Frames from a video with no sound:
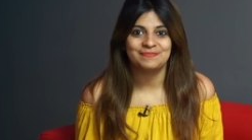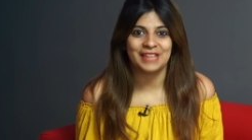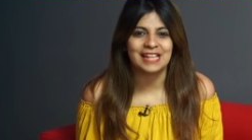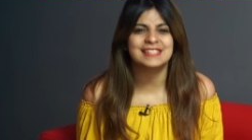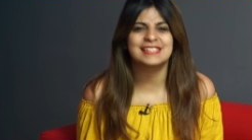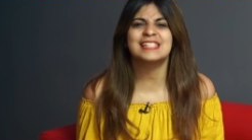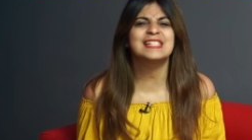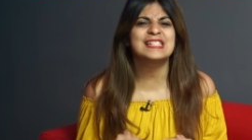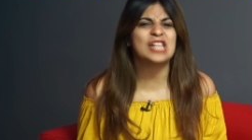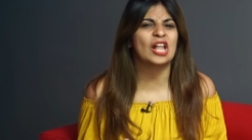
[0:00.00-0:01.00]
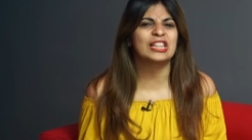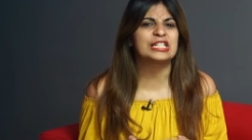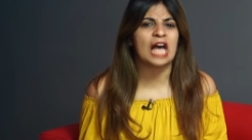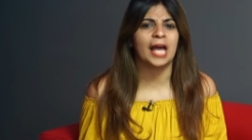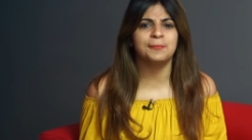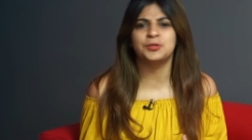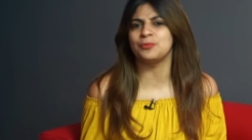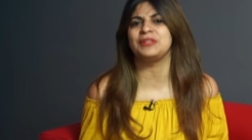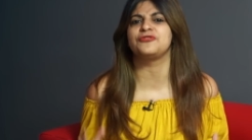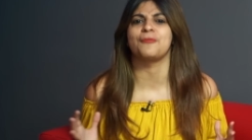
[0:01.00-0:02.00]
Yes, this is not the time to
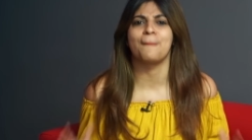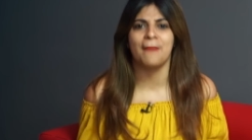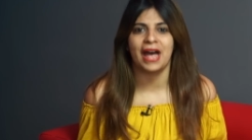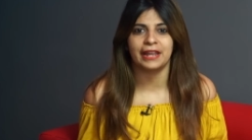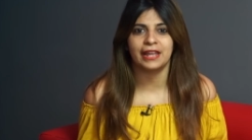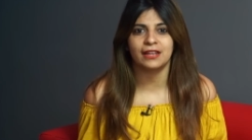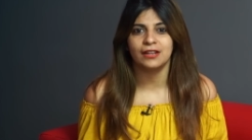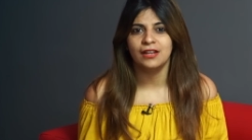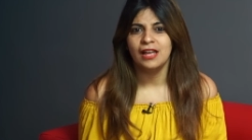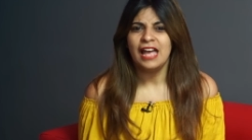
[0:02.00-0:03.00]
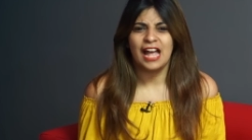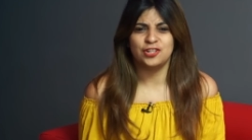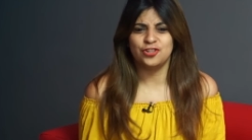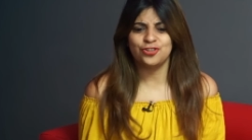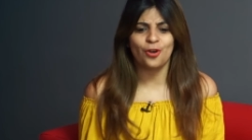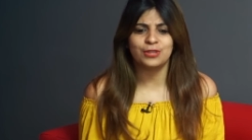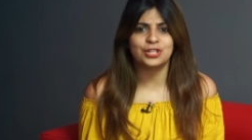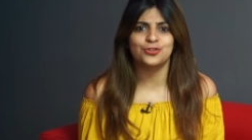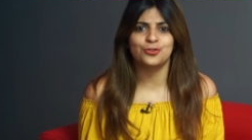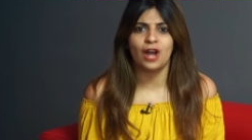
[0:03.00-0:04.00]
be dramatic and show
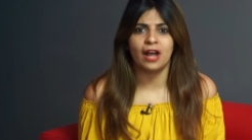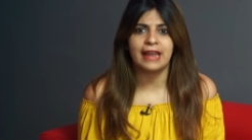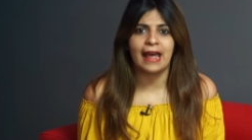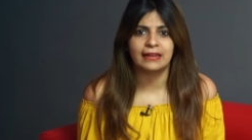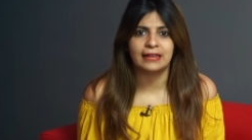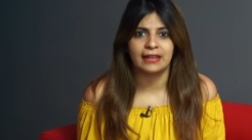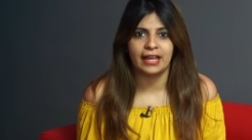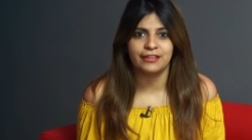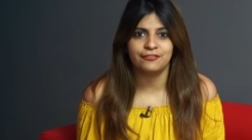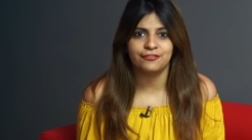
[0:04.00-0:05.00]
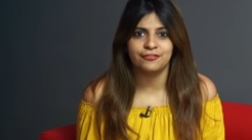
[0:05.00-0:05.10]
that you can't handle life.